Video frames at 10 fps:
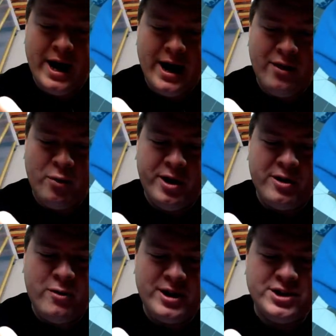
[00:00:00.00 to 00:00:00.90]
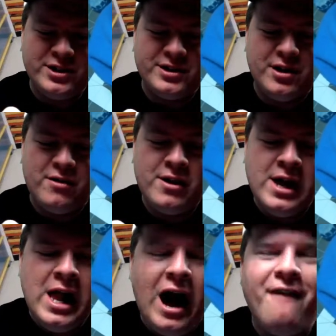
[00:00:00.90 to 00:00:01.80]
The weird questions though,
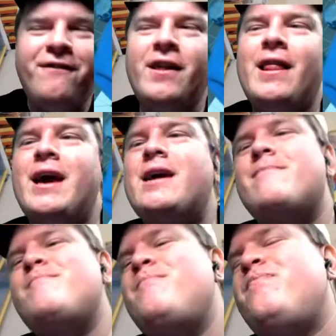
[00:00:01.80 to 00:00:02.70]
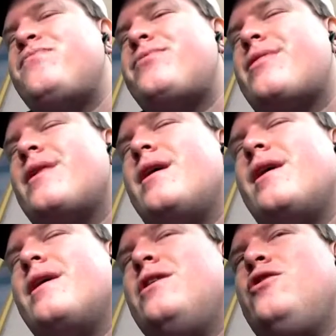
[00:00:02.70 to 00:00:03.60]
I feel like
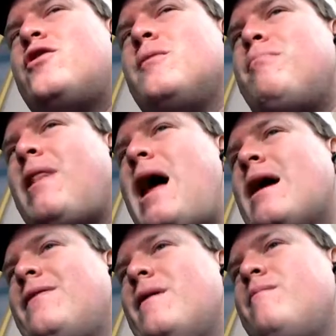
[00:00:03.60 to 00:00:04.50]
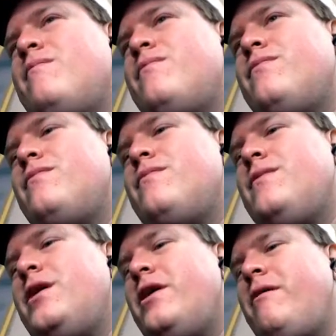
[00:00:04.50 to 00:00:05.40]
you can block them.
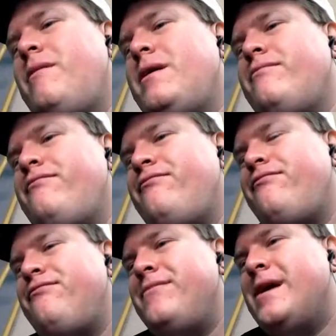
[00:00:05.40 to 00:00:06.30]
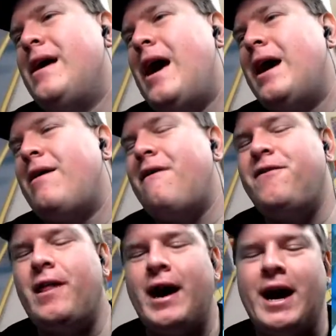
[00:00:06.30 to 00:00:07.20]
You know what I mean? I
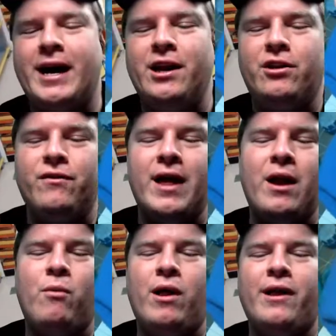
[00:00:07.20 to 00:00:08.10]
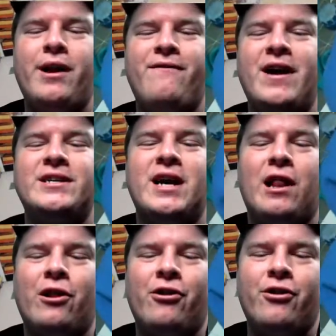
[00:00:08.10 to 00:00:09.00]
feel like I can do that well enough. I just gotta
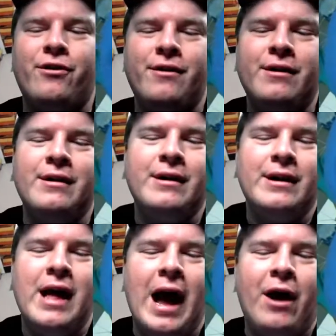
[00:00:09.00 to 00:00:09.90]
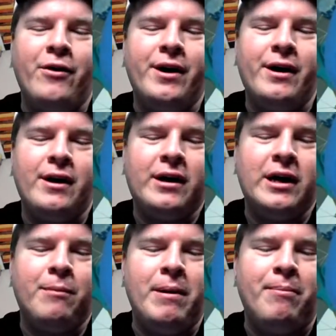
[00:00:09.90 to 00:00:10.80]
learn how to
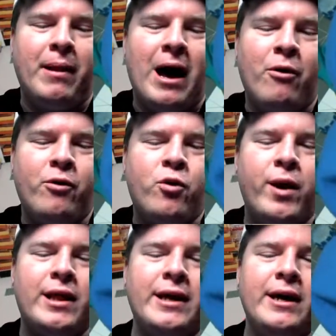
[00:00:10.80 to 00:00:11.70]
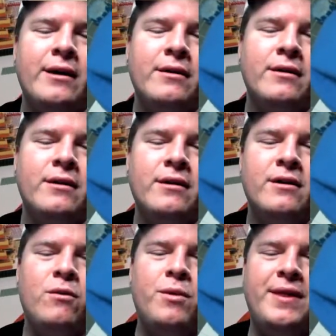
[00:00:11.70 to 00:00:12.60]
kick people out quickly
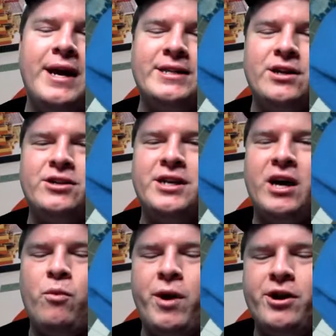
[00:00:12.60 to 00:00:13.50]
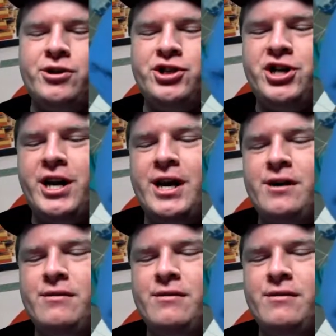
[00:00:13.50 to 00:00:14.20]
when they start to get weird and shitty.